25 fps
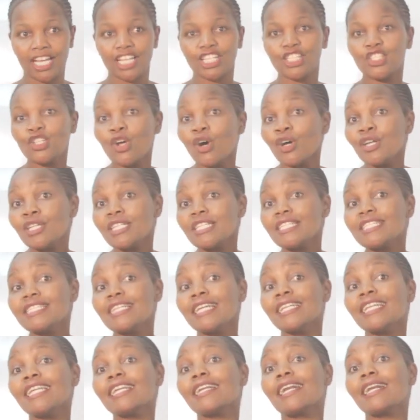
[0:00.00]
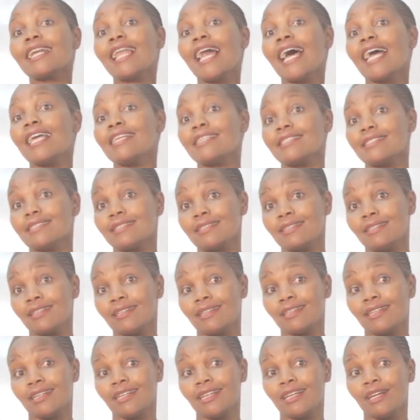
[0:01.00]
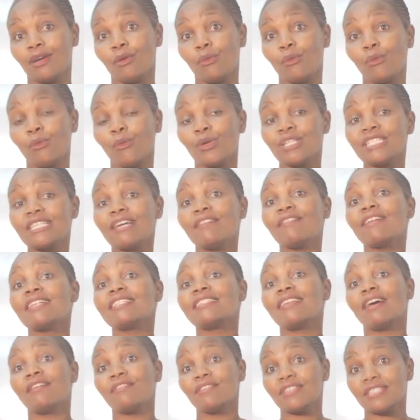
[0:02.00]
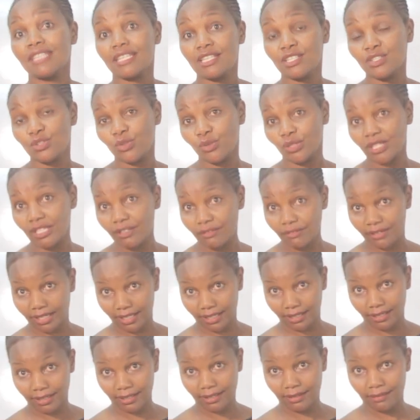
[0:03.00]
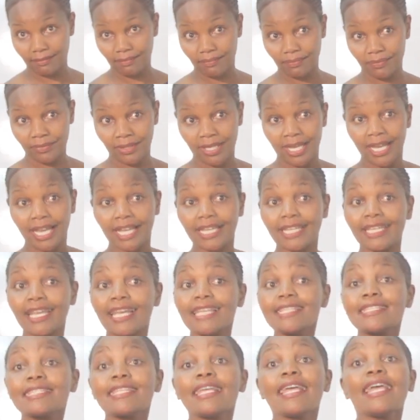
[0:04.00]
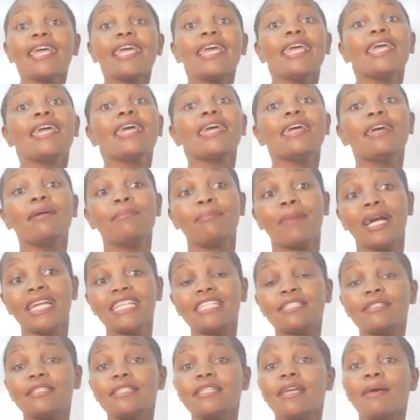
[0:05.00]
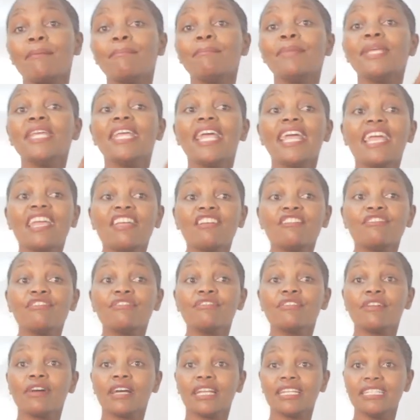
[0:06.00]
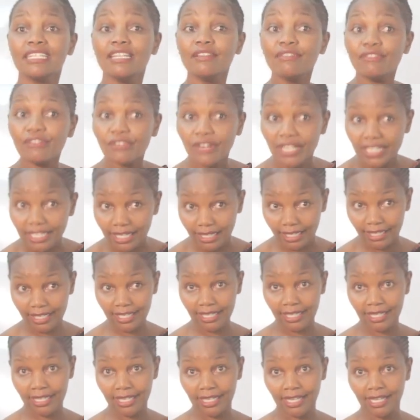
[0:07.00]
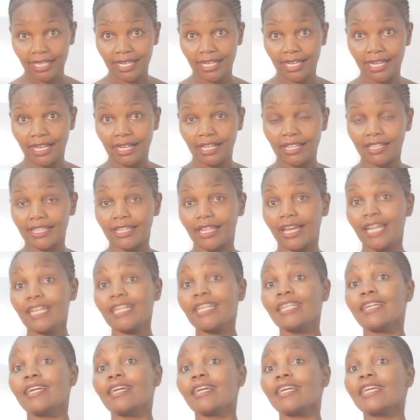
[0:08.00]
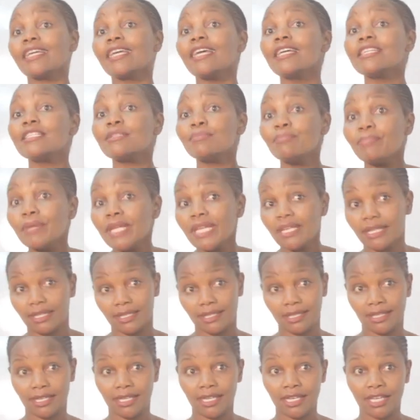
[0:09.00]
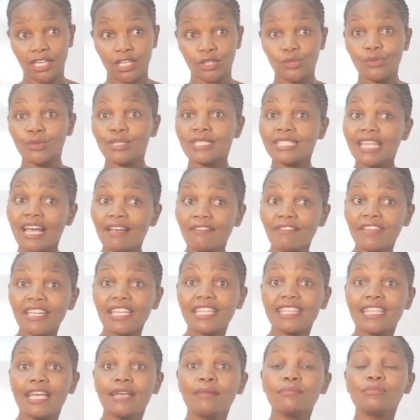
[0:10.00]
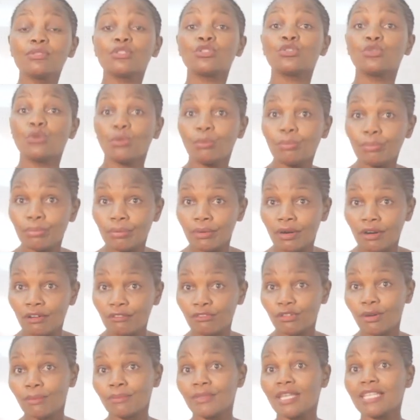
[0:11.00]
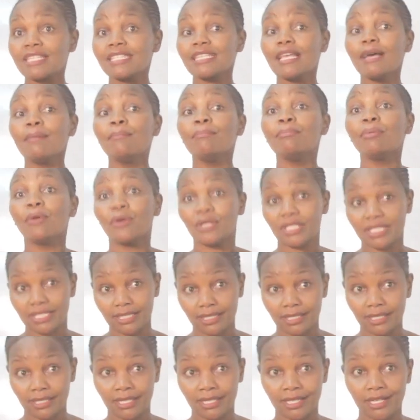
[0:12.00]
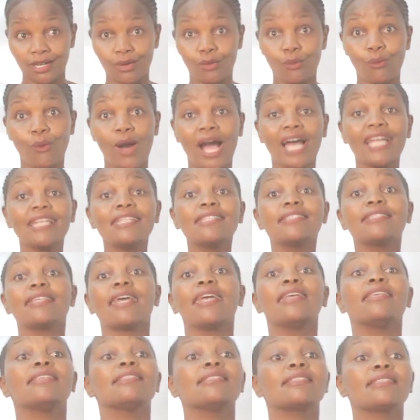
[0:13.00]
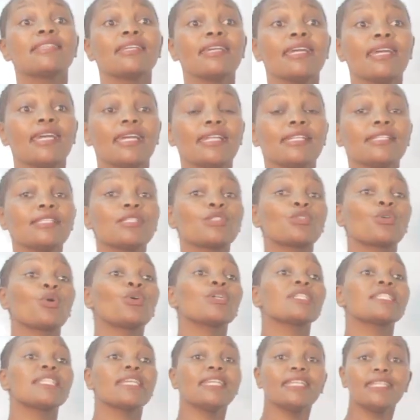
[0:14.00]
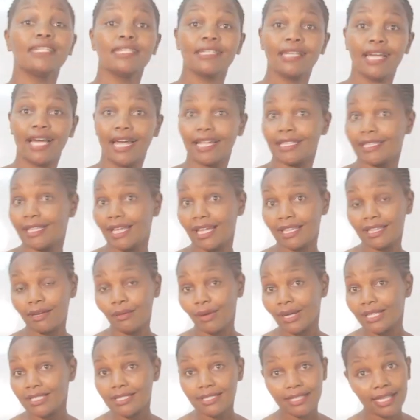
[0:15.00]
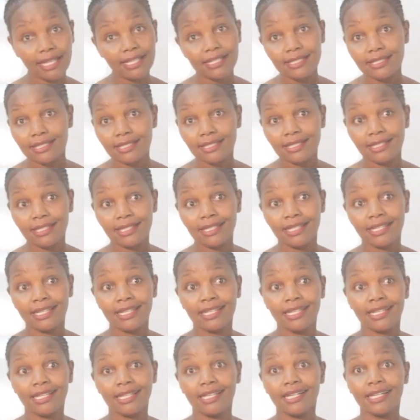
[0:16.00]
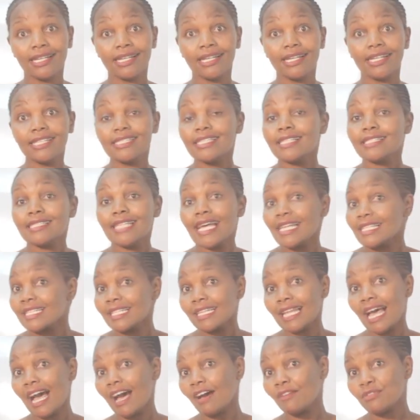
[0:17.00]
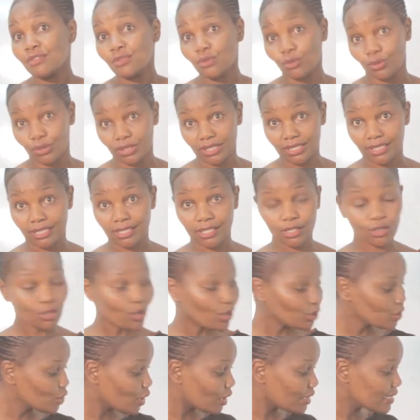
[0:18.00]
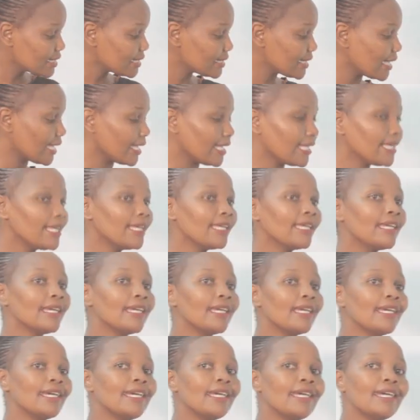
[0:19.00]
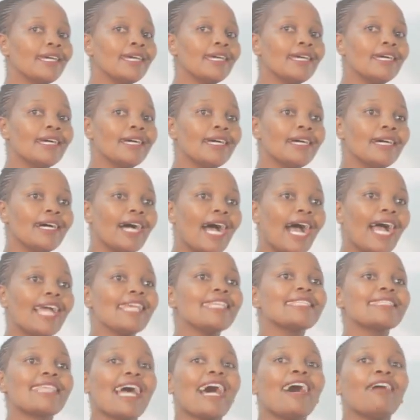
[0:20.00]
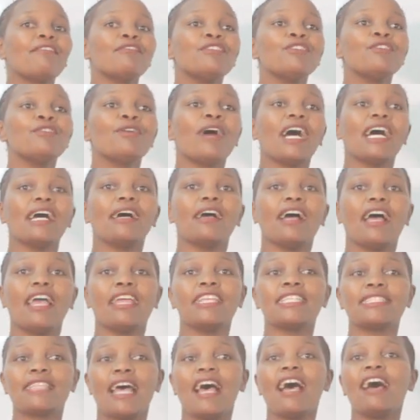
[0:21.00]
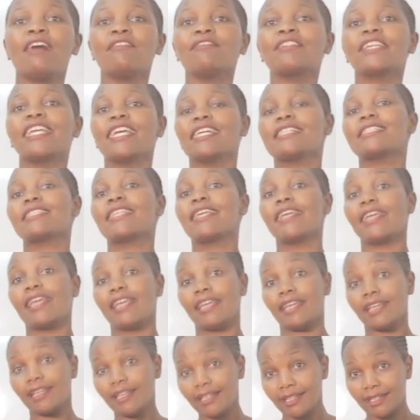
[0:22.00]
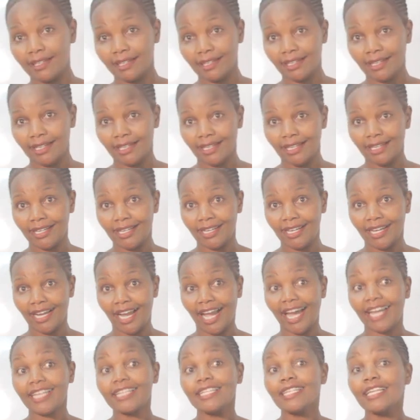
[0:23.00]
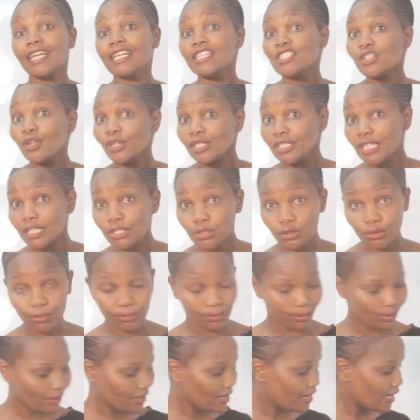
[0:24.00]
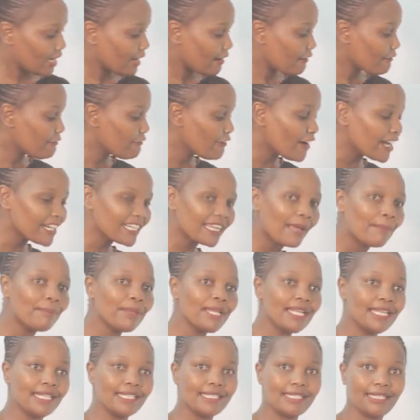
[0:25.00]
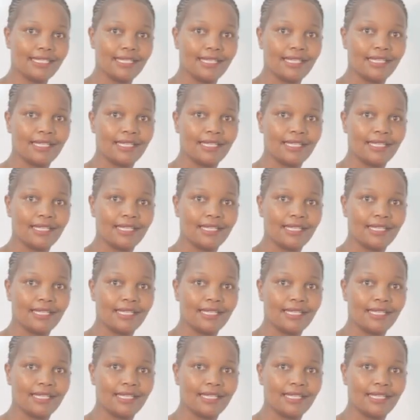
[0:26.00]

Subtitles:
Don't generalize whatever services you're giving. Guest A might behave differently than guest B. You're serving them soup from the same pot. One says it's salty and the other one says it doesn't have salt. So don't say, I served guest A and he enjoyed the soup. Variability.